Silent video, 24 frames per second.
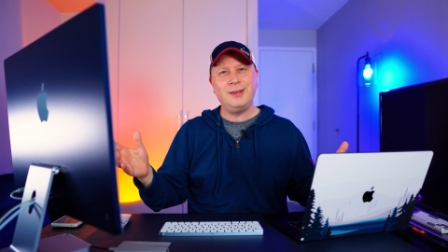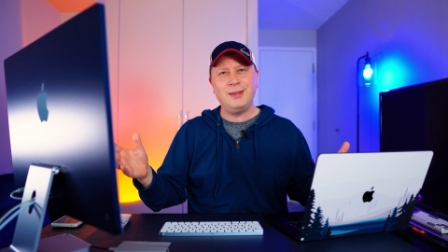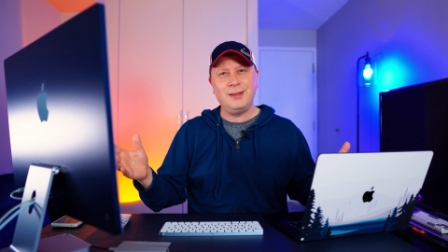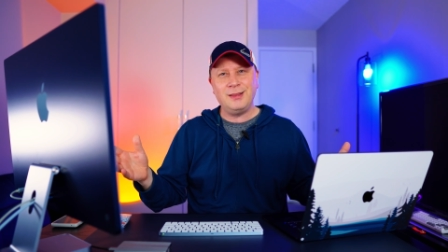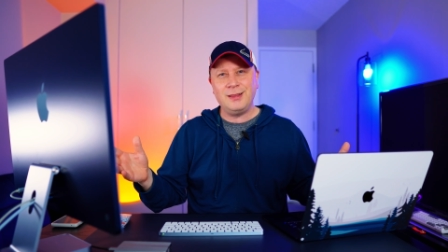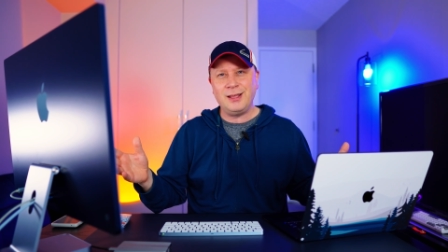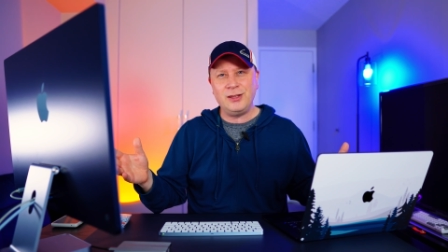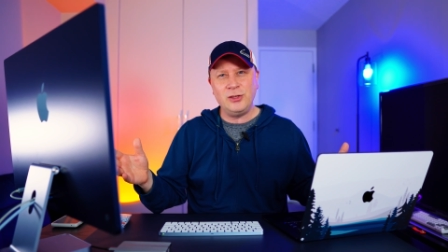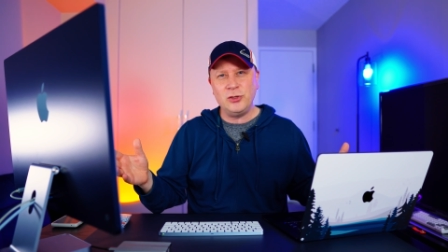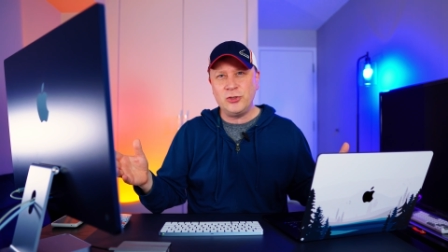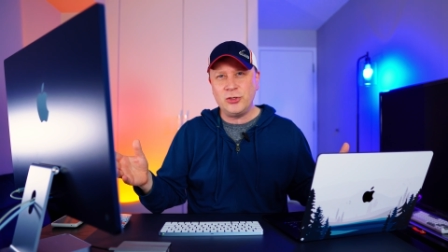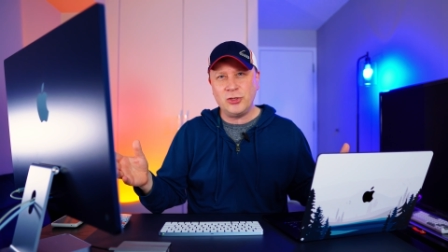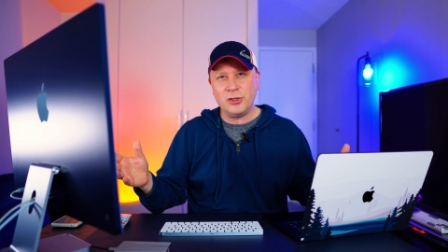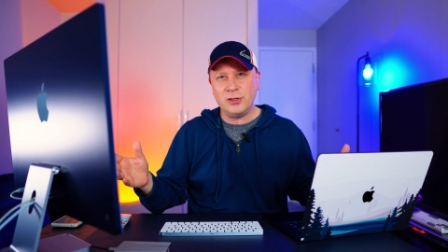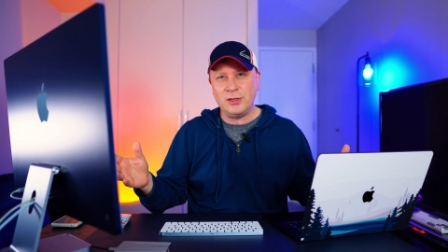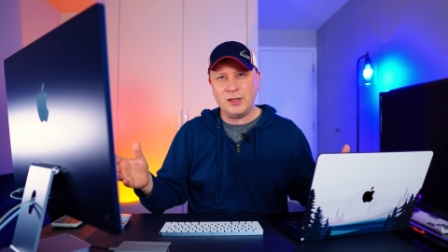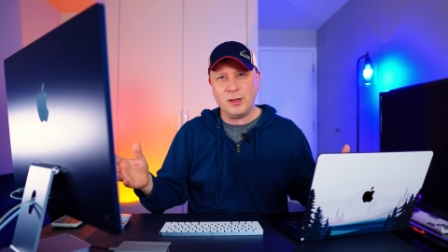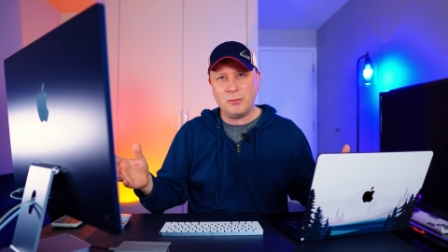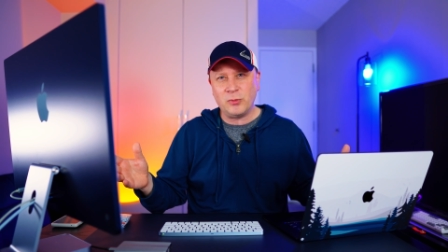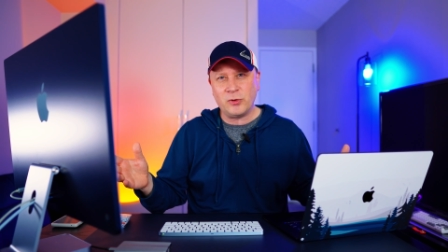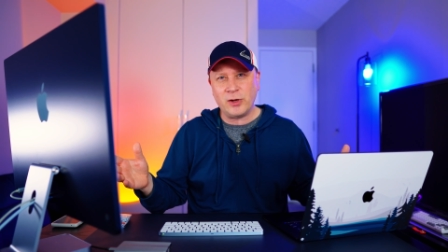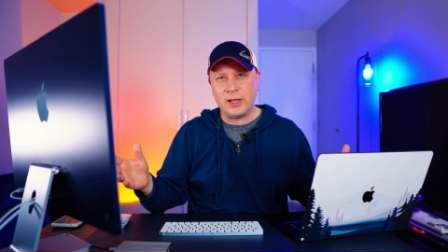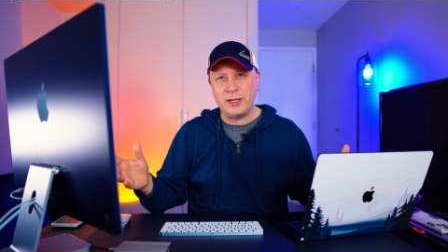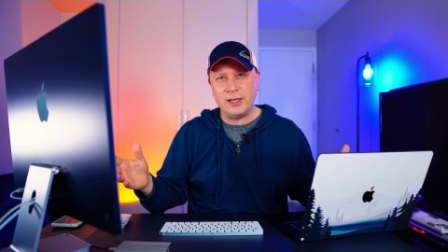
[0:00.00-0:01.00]
then you shouldn't
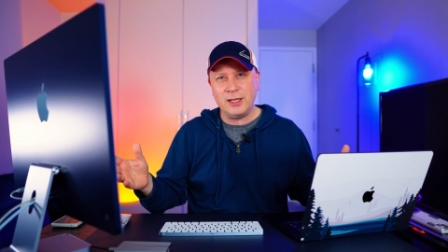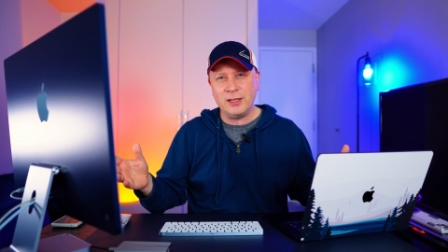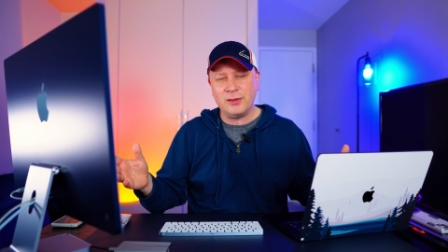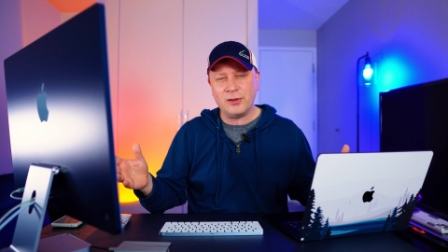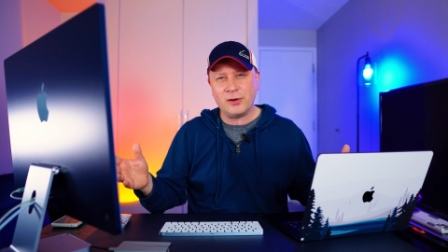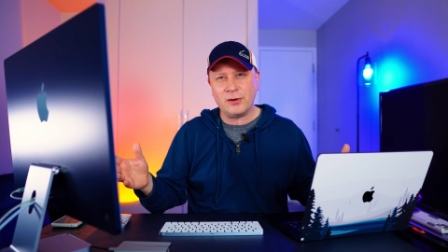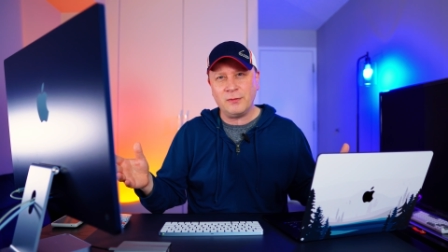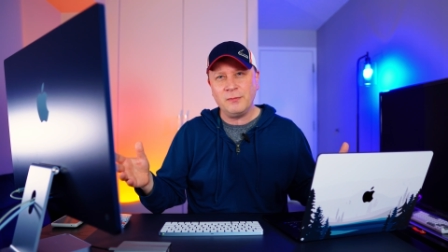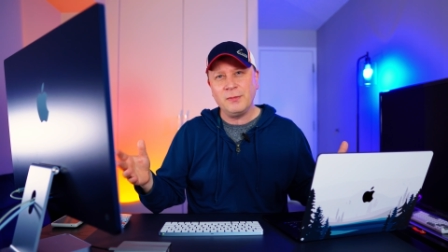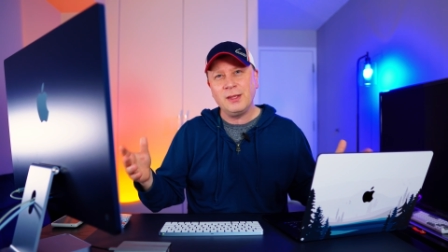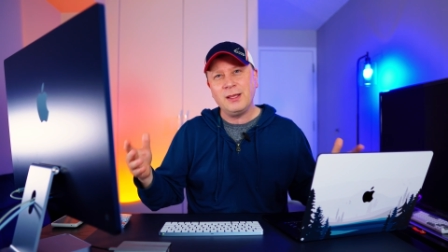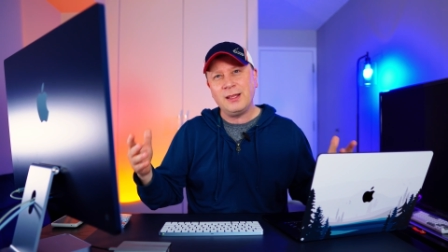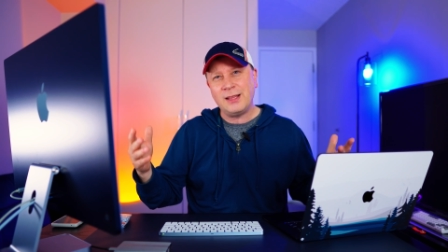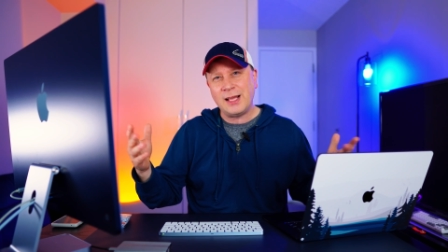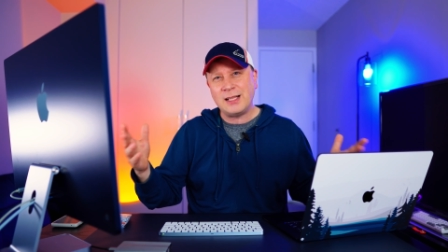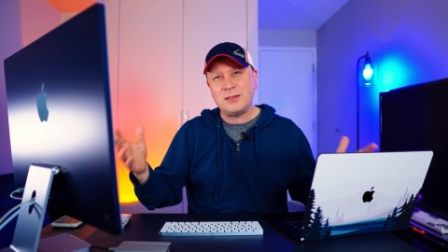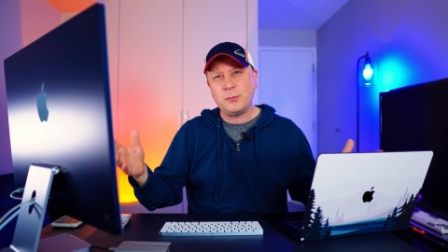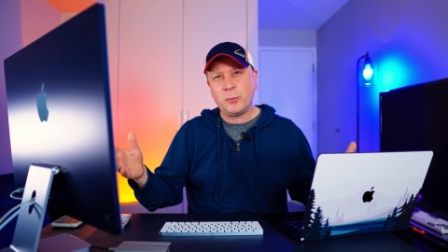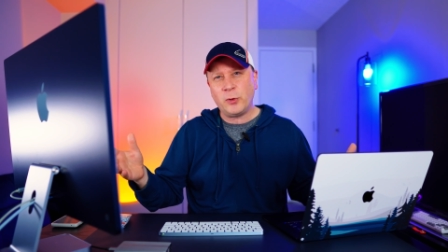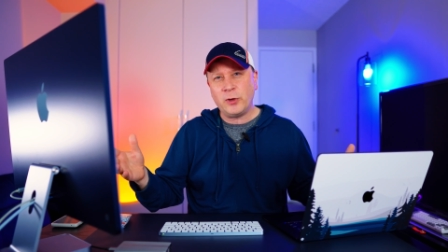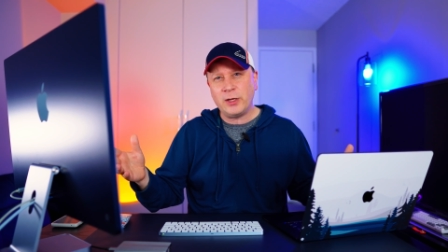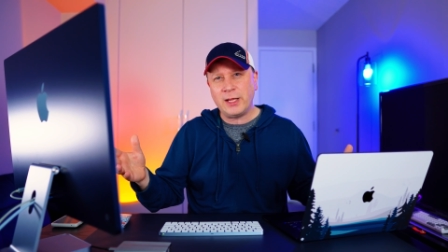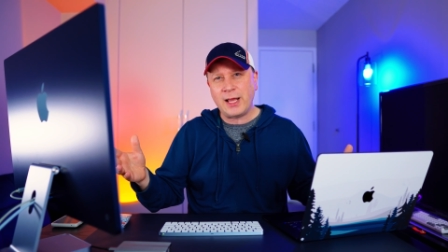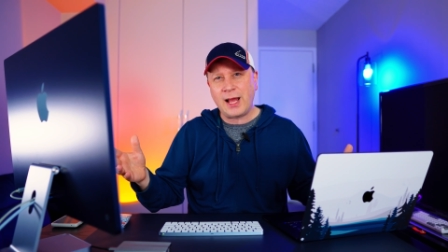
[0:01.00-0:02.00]
upgrade either. That's
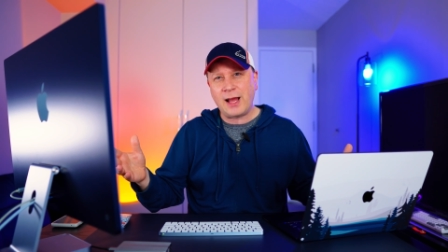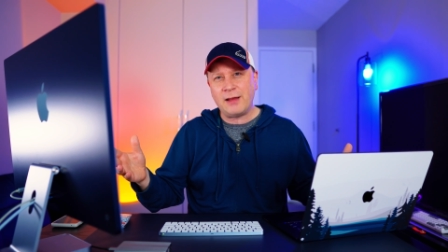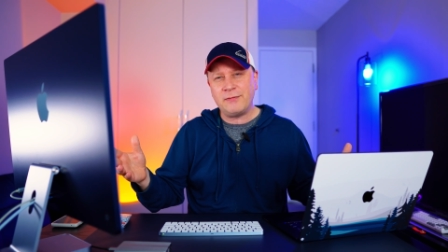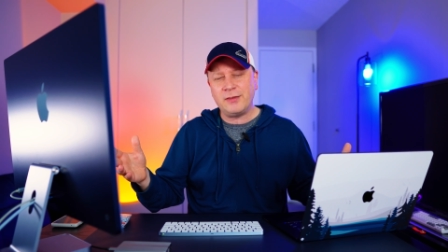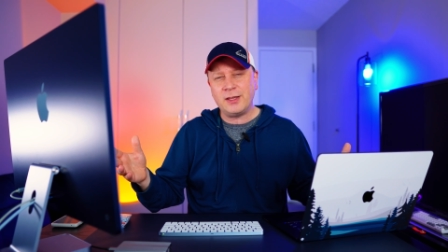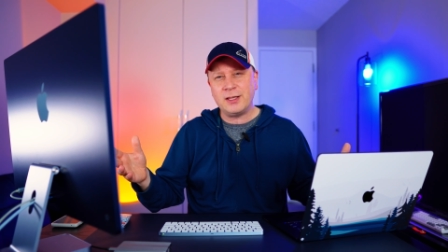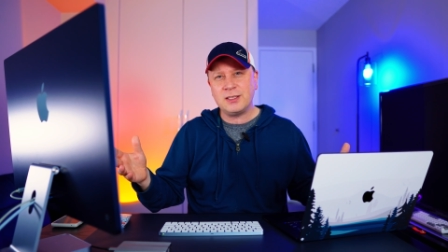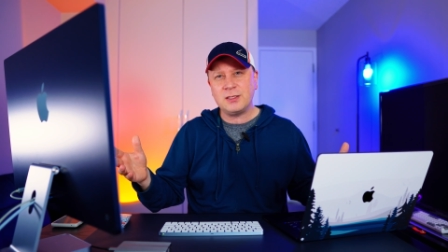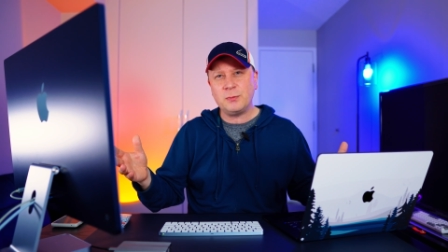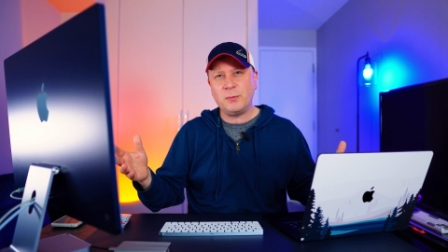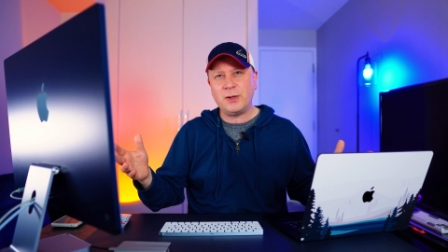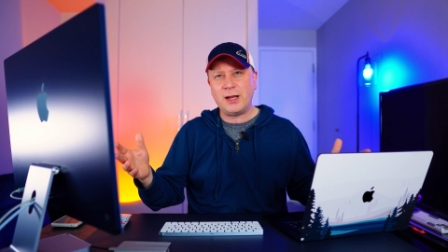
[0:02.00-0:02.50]
pretty obvious,